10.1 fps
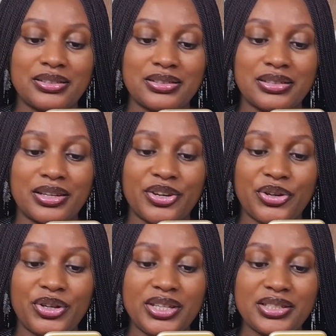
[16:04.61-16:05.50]
Just
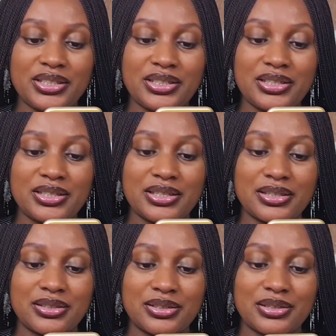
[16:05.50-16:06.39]
increase it
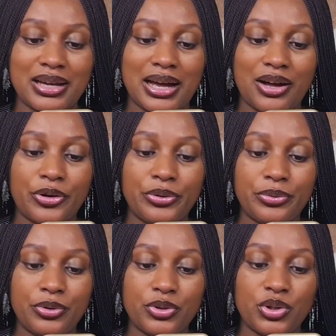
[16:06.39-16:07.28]
to
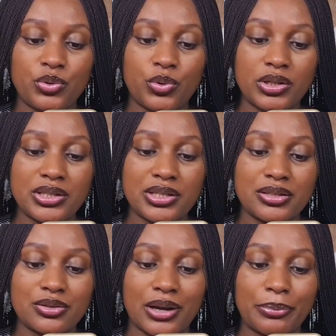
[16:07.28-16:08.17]
how you want
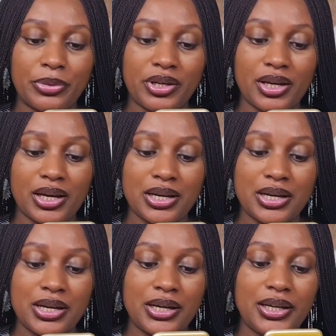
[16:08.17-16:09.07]
it to appear
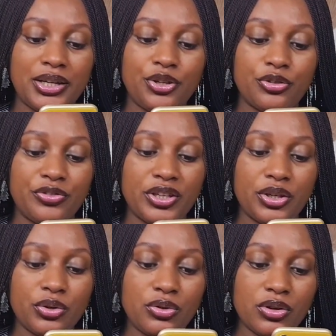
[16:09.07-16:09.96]
in your
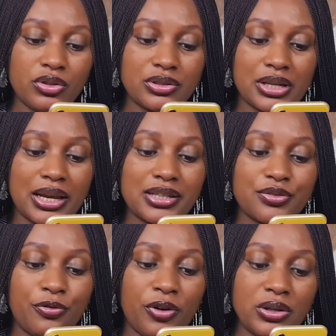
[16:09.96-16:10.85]
video. Select
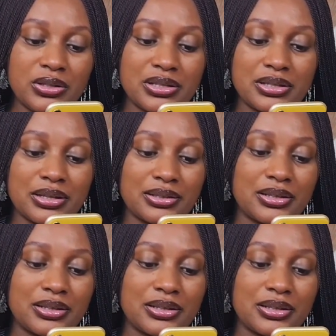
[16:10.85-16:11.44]
fonts.